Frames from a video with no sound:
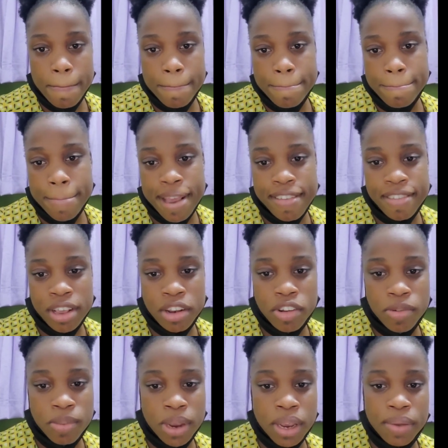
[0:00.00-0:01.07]

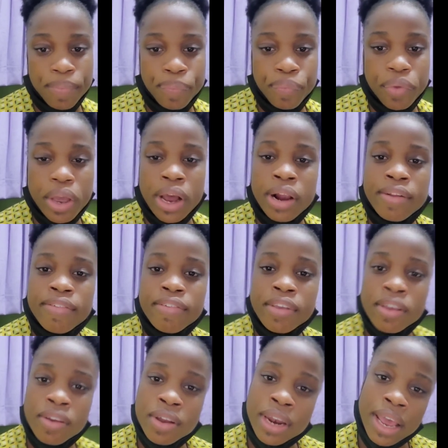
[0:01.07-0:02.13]
message me. I'll see
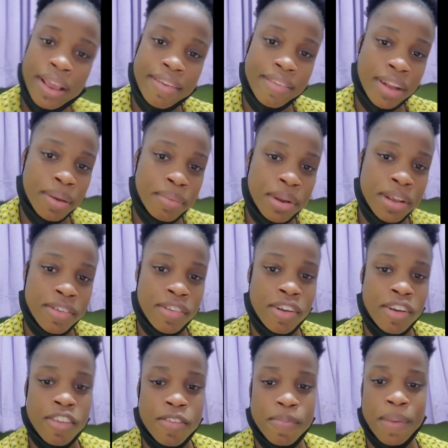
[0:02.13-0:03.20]
you next time,
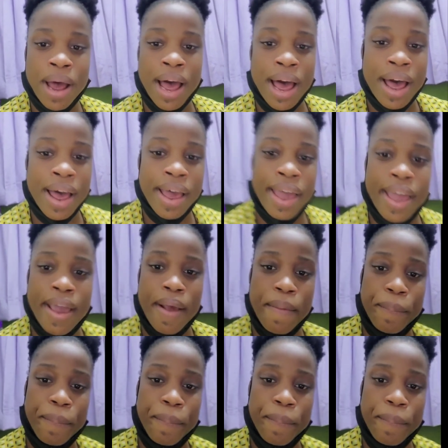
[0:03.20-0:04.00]
Dizzlers. Bye.